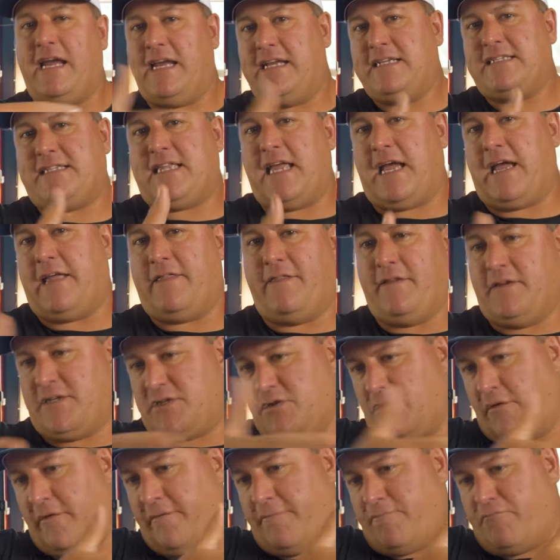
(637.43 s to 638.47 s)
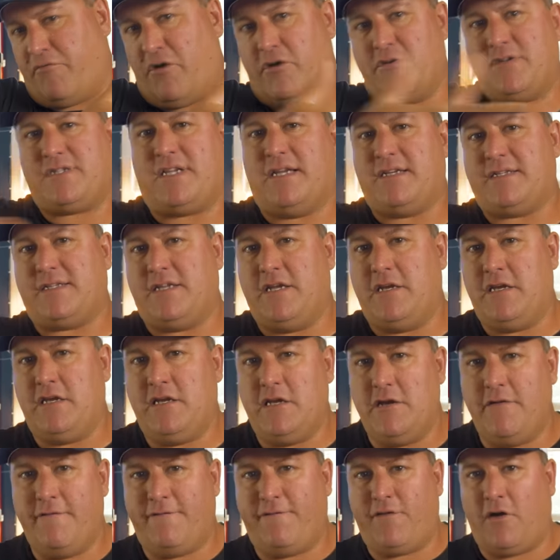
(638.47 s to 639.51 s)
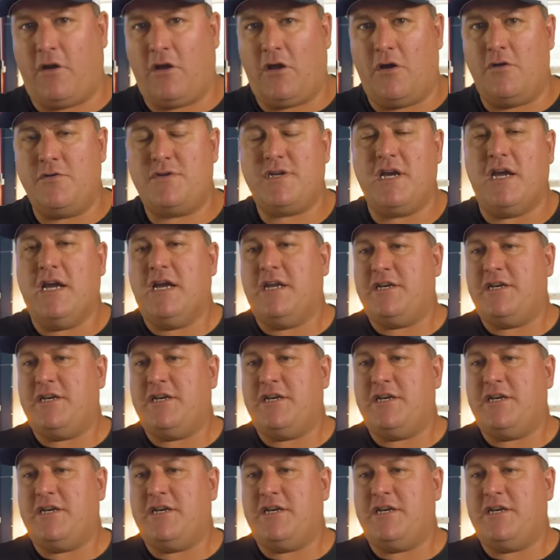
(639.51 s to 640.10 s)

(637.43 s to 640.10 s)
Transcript: is that the sort of process that you followed?